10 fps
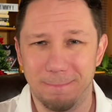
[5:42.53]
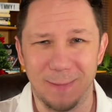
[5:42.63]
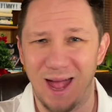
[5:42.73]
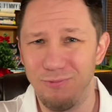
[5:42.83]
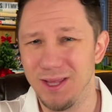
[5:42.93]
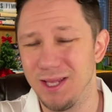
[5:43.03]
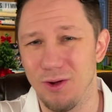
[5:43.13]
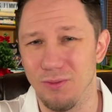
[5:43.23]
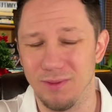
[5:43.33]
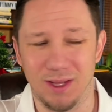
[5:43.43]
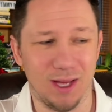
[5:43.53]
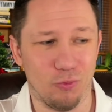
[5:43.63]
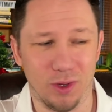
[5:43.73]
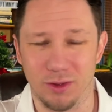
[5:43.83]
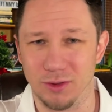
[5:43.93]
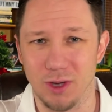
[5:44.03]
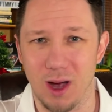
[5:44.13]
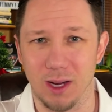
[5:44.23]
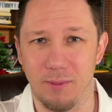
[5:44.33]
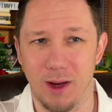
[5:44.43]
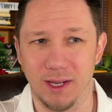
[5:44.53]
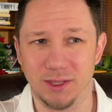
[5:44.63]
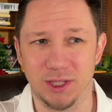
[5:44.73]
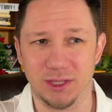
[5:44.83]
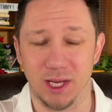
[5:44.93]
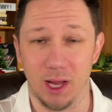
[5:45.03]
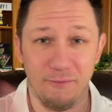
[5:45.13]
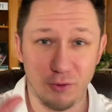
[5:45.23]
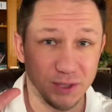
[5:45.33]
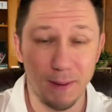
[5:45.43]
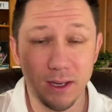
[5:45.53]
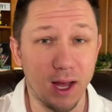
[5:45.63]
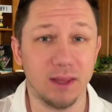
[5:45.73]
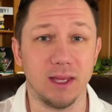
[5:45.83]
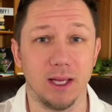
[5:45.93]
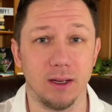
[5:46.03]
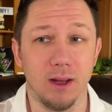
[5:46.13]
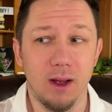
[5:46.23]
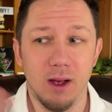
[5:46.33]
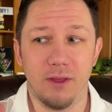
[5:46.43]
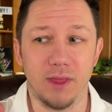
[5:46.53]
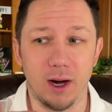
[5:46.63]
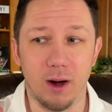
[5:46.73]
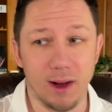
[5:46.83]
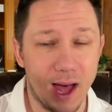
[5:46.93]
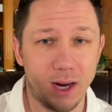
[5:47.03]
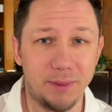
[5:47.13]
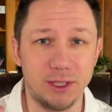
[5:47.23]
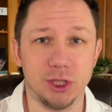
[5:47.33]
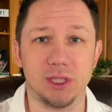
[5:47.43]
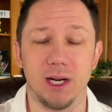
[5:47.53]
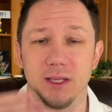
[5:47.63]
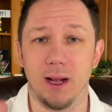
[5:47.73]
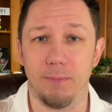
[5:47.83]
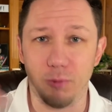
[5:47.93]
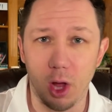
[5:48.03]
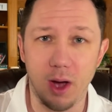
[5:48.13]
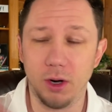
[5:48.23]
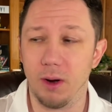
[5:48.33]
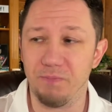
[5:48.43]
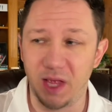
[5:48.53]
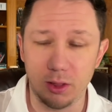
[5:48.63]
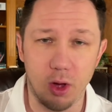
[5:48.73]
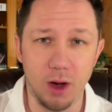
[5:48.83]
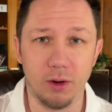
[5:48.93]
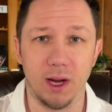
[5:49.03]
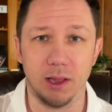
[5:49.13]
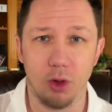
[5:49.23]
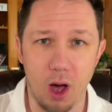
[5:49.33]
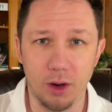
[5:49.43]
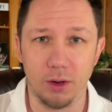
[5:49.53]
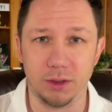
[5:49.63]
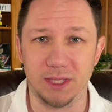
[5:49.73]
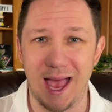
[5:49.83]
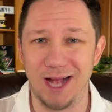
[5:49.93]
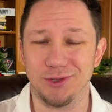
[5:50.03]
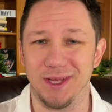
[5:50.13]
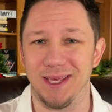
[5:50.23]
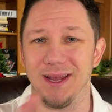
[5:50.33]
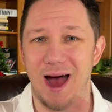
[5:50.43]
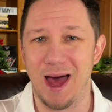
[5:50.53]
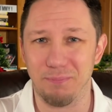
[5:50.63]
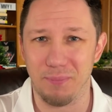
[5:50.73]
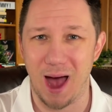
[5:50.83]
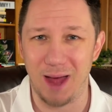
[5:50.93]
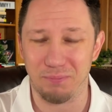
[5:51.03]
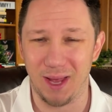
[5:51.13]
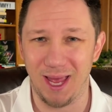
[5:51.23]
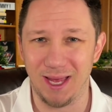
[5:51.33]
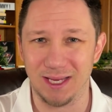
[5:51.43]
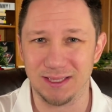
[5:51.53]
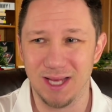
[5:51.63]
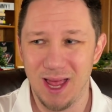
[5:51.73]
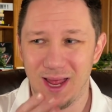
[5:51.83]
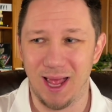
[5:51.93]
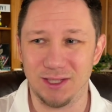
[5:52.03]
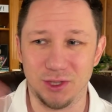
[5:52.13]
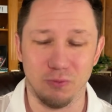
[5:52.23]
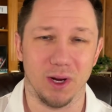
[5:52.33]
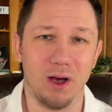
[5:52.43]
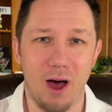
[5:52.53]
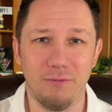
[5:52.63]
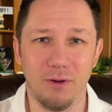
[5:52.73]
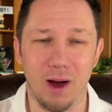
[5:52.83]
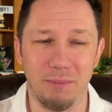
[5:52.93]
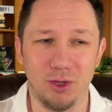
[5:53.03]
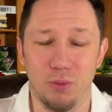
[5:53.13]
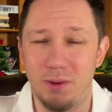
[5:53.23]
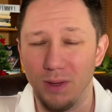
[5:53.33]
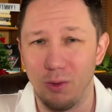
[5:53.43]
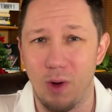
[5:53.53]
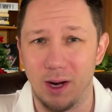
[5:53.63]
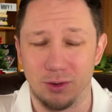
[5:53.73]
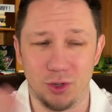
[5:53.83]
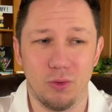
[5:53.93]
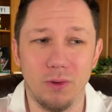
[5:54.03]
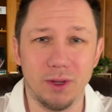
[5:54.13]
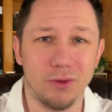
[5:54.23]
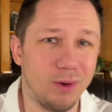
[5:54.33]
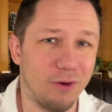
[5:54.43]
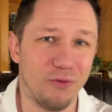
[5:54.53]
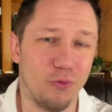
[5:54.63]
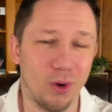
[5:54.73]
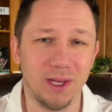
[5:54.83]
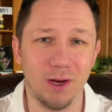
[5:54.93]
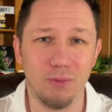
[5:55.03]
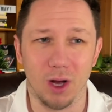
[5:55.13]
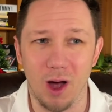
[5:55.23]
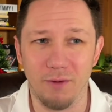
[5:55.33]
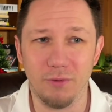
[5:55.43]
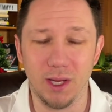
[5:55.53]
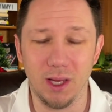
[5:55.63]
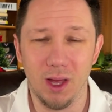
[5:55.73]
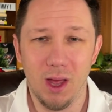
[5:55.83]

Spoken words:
I really don't get what they're talking about. It's just like if we spend nothing, then our economy is just going to take longer and longer and longer to actually get on pace and to recover. I mean, do we really want a 2 or 3 or 4 year recovery